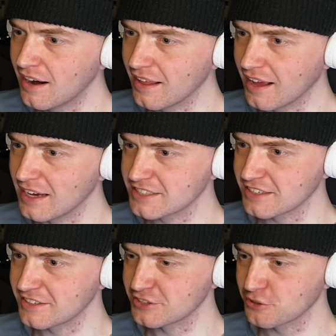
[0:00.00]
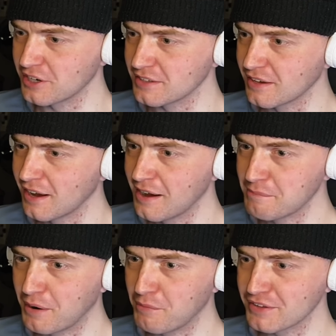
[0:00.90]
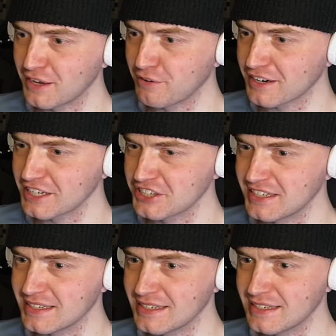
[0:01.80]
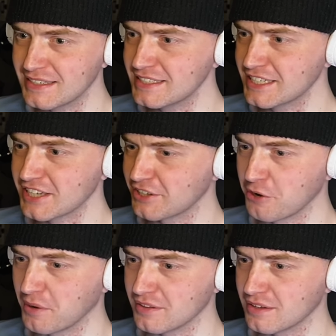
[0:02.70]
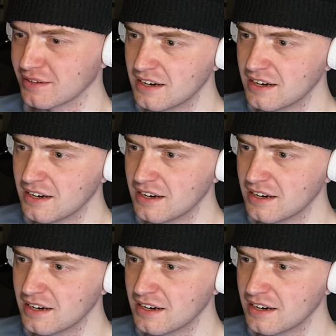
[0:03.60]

Yeah, he's gonna destroy it. But what the fuck is he? He is not human.